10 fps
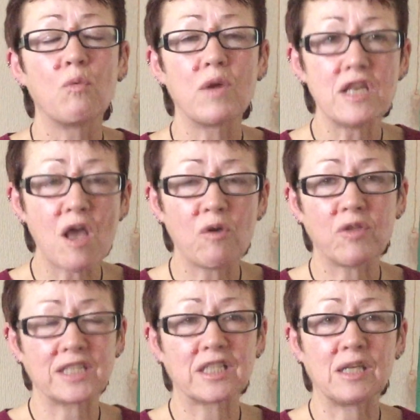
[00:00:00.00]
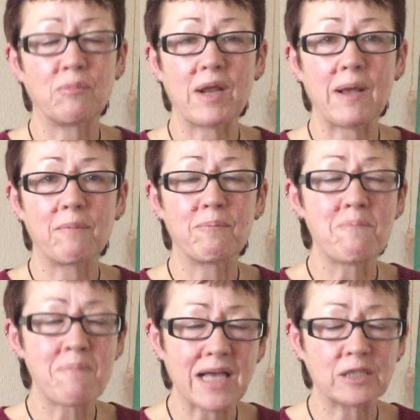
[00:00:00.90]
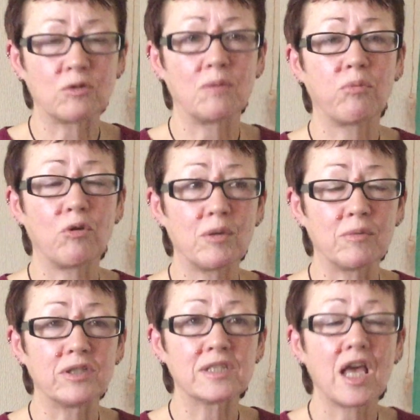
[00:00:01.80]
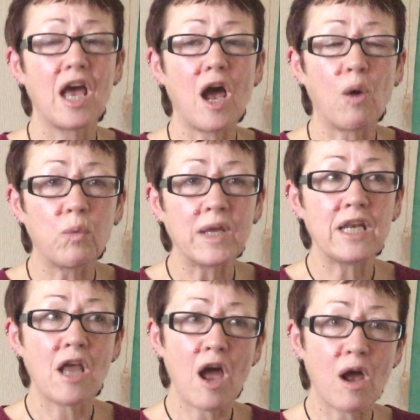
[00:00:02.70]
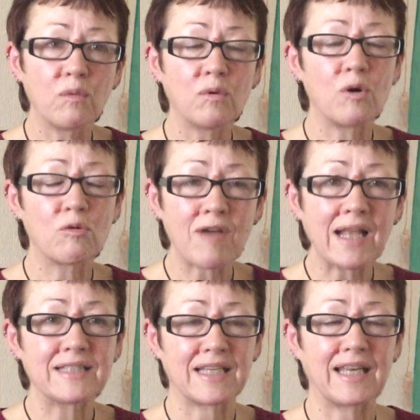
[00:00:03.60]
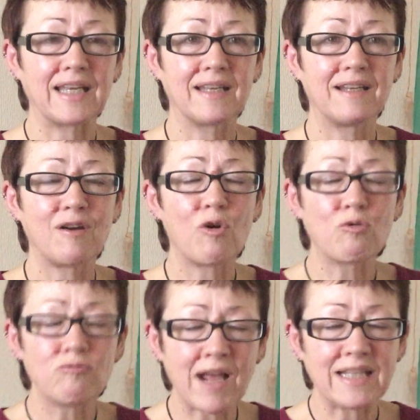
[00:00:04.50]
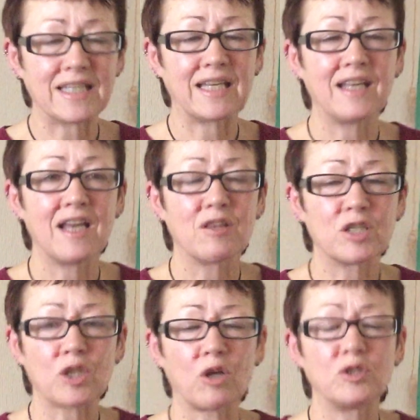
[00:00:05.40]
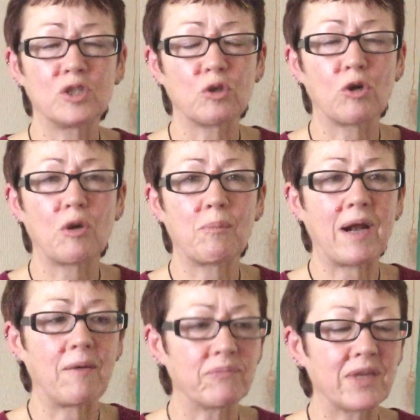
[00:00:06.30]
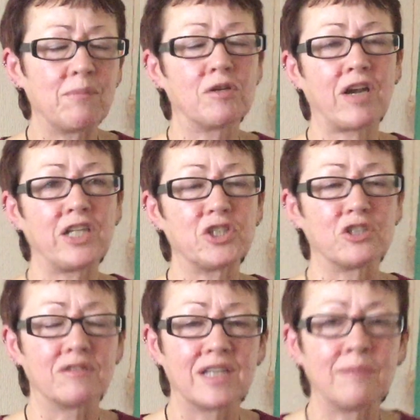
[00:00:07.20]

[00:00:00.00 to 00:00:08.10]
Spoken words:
We know that's going to bring mass unemployment, and we know already they're starting to talk about immigration.